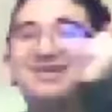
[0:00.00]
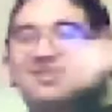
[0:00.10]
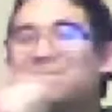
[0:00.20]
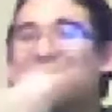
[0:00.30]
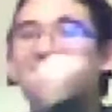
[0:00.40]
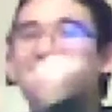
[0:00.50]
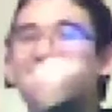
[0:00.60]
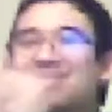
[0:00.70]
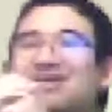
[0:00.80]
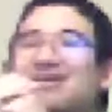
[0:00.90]

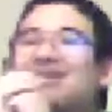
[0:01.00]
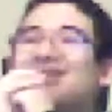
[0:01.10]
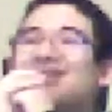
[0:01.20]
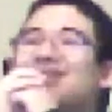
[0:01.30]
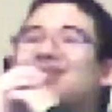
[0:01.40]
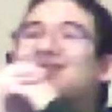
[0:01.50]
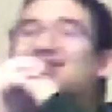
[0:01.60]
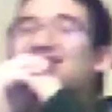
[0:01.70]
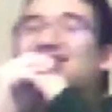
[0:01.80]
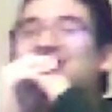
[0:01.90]
Oh,
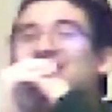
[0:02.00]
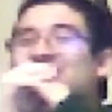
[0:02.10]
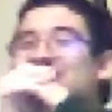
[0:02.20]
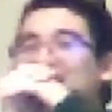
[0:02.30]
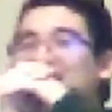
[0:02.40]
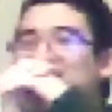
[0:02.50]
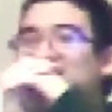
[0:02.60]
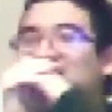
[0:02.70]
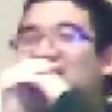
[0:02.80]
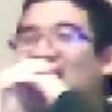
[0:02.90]
oh, oh, I'm
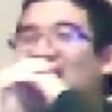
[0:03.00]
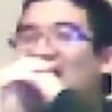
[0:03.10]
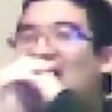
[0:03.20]
sorry.